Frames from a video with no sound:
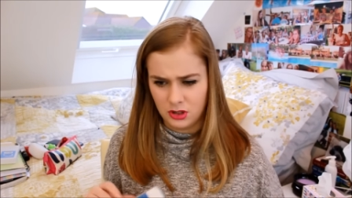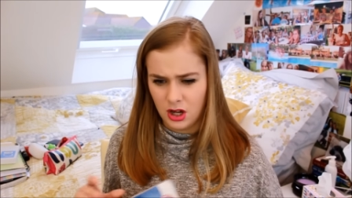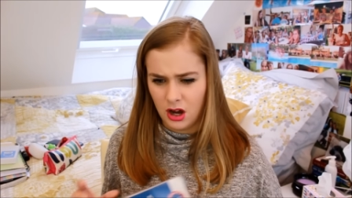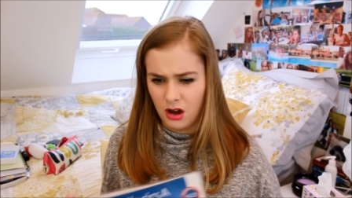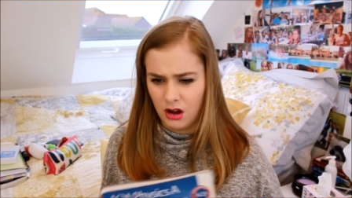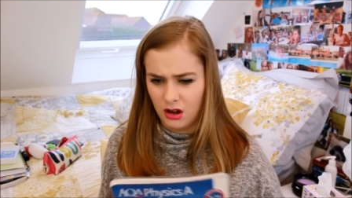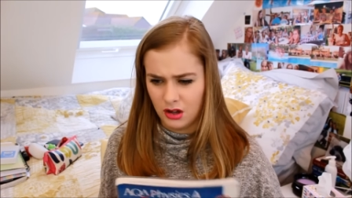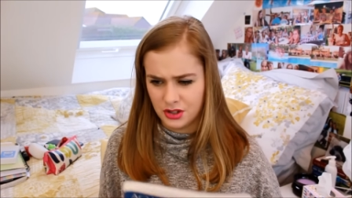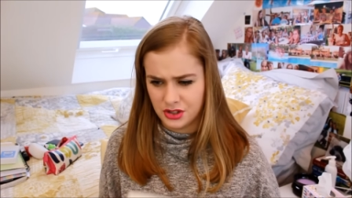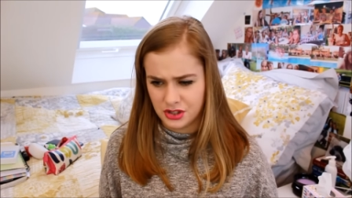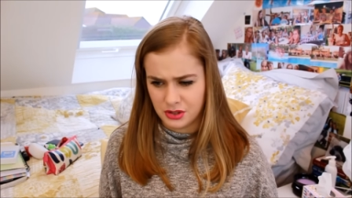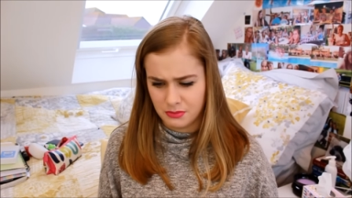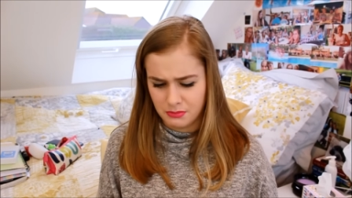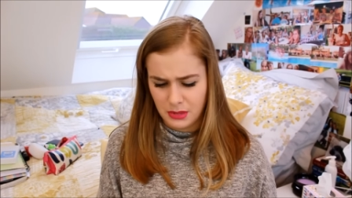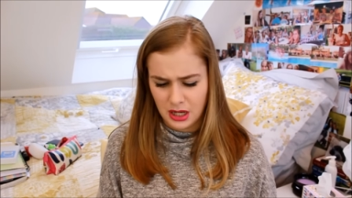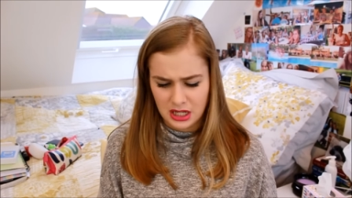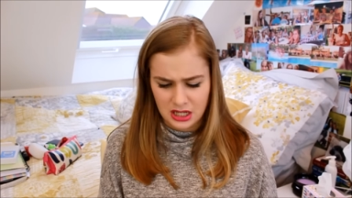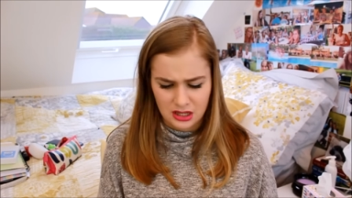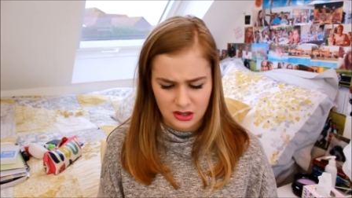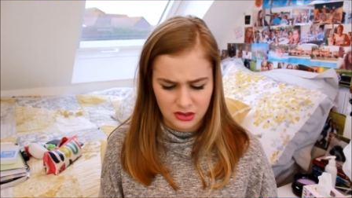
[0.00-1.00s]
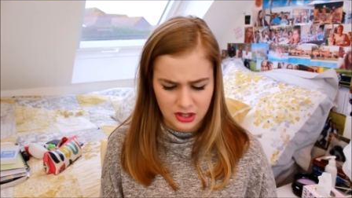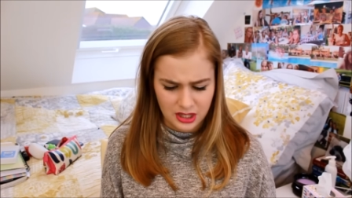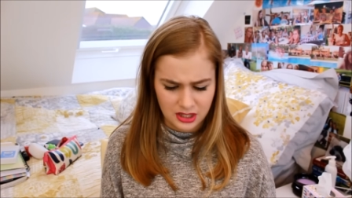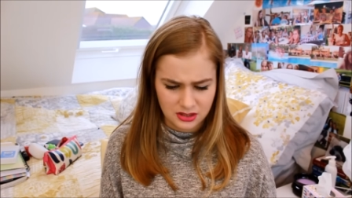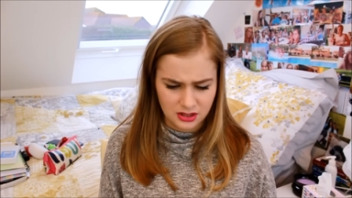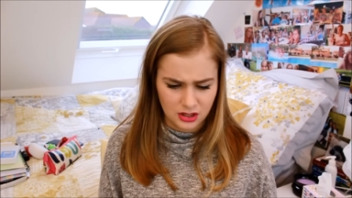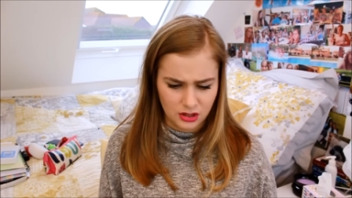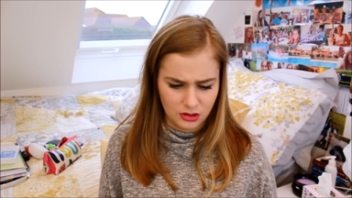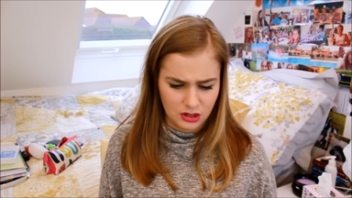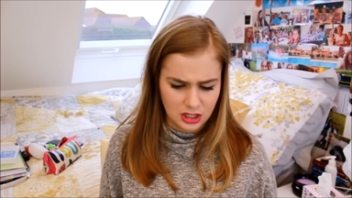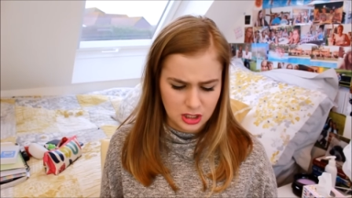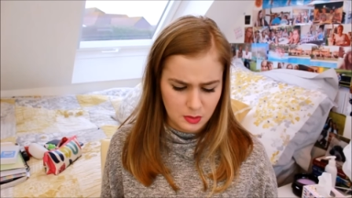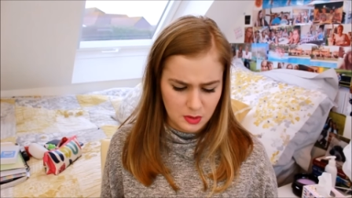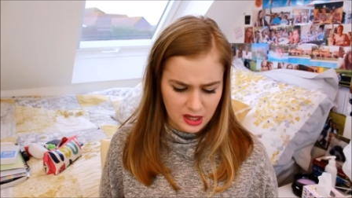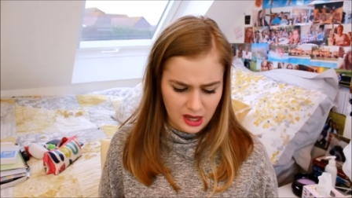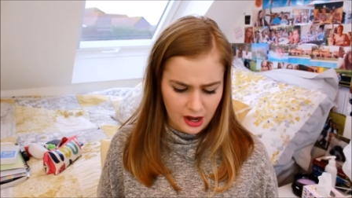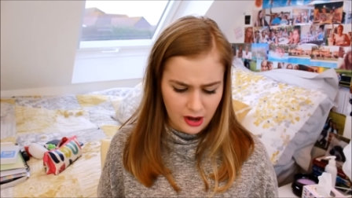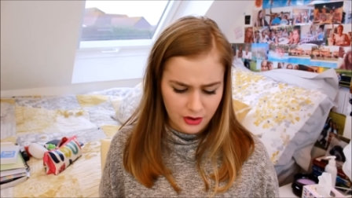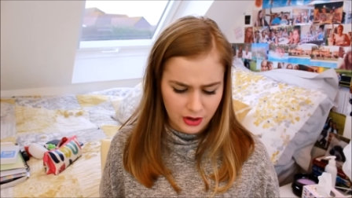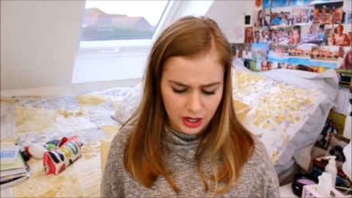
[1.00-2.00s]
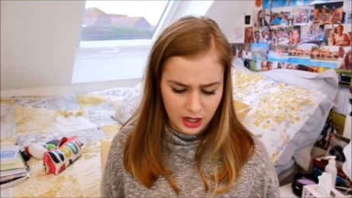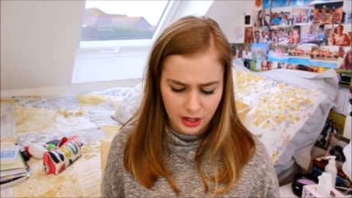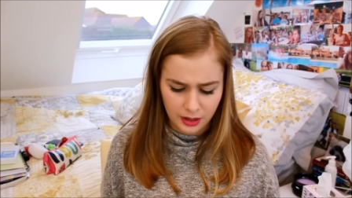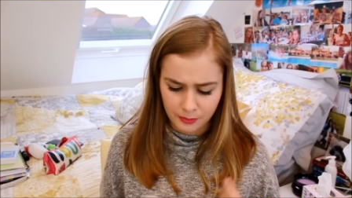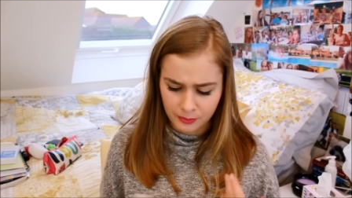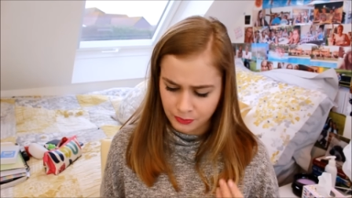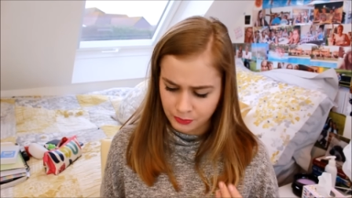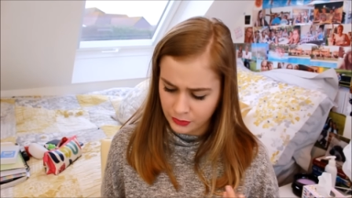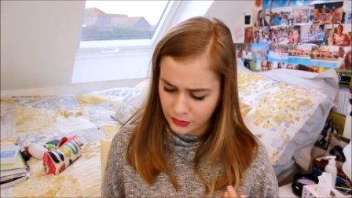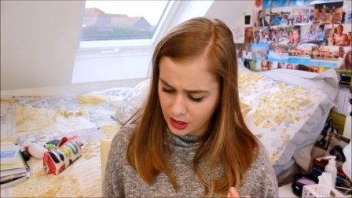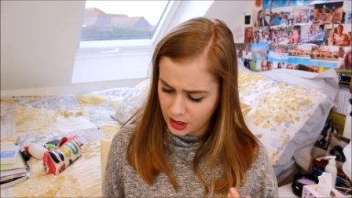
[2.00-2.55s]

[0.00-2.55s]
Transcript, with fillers: cards and money and things I don't need to be carrying.